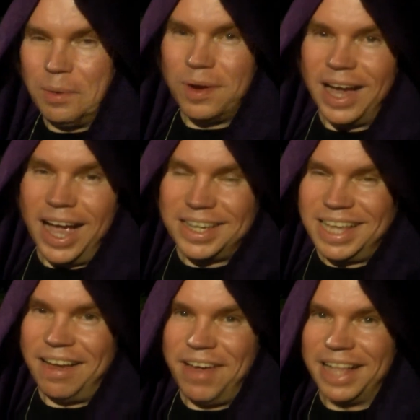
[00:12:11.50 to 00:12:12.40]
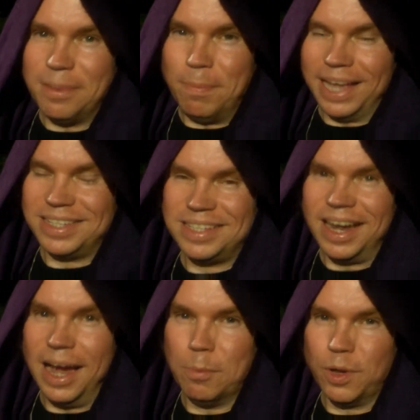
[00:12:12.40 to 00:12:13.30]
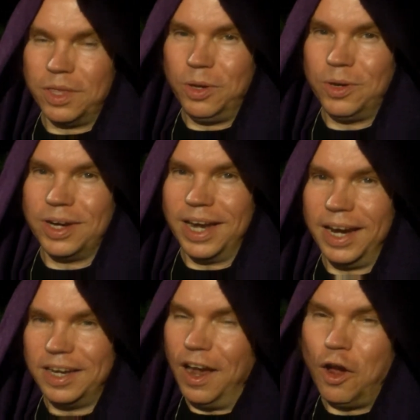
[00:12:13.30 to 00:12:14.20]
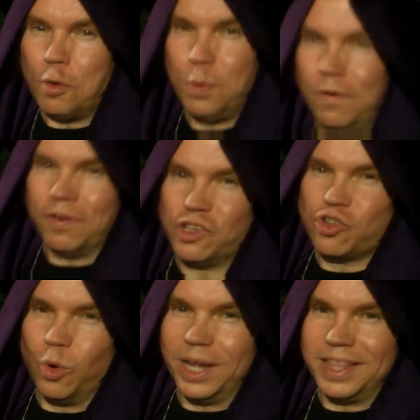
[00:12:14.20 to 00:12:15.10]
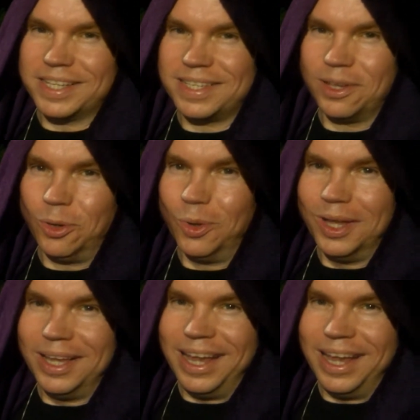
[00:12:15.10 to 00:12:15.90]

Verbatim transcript: Well guys, I've had the best time with you tonight and I hope you've enjoyed this little